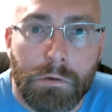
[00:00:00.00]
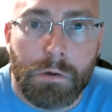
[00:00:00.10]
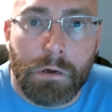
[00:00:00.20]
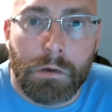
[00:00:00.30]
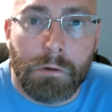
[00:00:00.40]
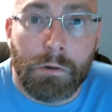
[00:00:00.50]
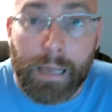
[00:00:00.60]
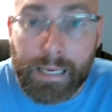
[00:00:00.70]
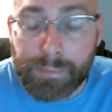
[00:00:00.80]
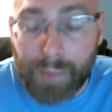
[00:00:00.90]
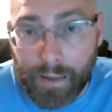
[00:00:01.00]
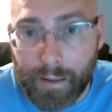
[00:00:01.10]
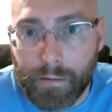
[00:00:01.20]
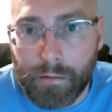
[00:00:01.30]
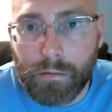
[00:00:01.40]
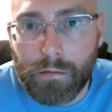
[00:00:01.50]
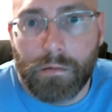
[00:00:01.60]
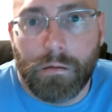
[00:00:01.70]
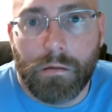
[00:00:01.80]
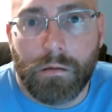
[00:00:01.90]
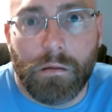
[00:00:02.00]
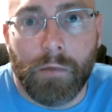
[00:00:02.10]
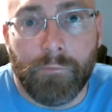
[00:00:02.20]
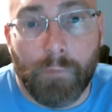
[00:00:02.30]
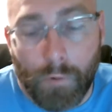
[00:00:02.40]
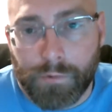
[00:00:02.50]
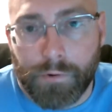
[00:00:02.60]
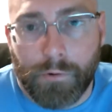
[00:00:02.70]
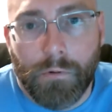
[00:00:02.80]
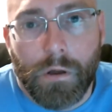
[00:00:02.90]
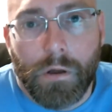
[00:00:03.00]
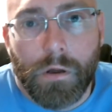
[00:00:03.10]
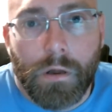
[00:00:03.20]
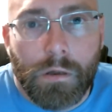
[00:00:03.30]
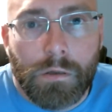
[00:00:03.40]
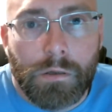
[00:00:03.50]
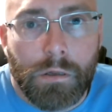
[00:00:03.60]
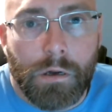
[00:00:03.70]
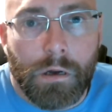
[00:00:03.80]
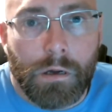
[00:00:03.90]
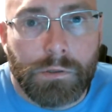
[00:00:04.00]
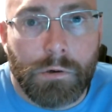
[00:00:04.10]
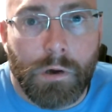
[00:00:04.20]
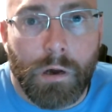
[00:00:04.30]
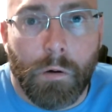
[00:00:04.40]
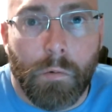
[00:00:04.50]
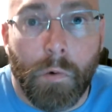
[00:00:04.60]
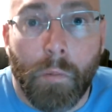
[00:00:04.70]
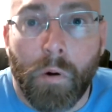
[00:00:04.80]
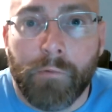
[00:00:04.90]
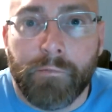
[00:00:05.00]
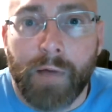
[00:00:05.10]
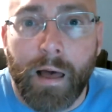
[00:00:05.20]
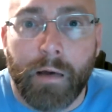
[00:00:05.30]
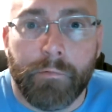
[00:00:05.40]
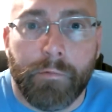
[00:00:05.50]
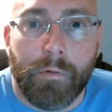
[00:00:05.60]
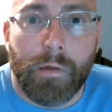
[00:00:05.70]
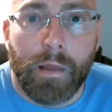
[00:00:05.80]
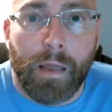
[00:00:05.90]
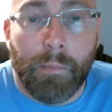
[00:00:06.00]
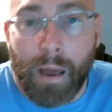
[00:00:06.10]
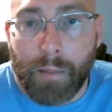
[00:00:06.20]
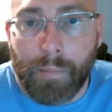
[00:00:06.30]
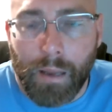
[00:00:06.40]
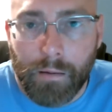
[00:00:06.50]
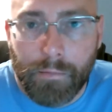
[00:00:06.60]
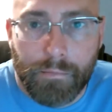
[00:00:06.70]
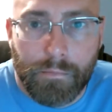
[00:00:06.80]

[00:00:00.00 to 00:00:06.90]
you can expand it if you want to a 1.5 MIB